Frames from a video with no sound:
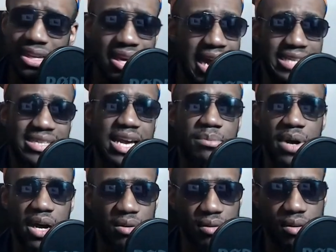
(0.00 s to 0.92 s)
I tap
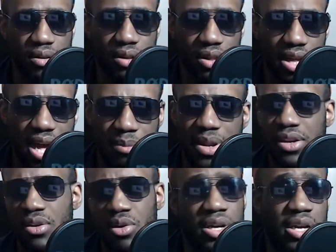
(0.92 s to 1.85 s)
out. I'm like,
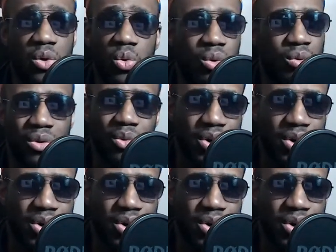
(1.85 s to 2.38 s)
okay, what